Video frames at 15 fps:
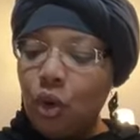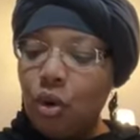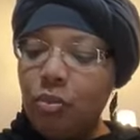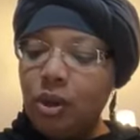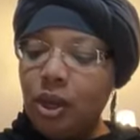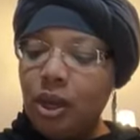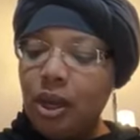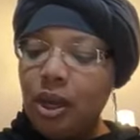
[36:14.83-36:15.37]
Your
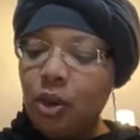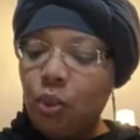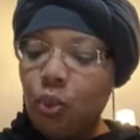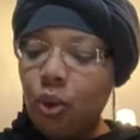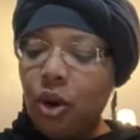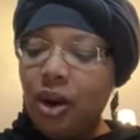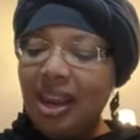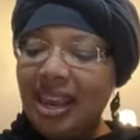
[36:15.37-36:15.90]
blood
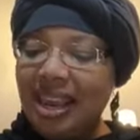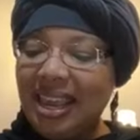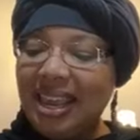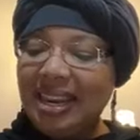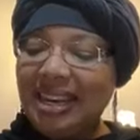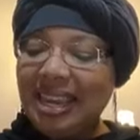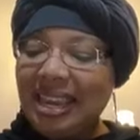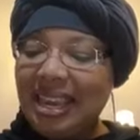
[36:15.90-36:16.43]

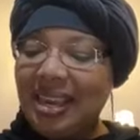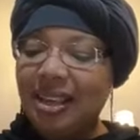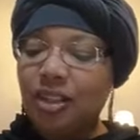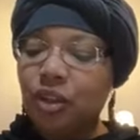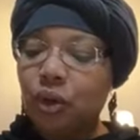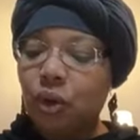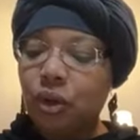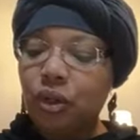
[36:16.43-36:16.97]
wherein
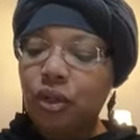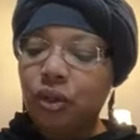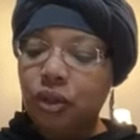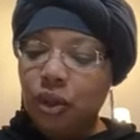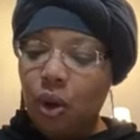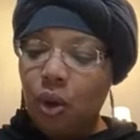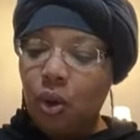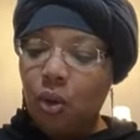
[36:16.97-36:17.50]
is your
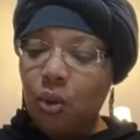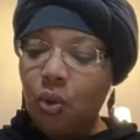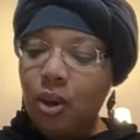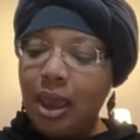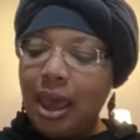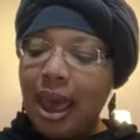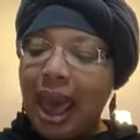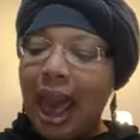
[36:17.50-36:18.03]
soul.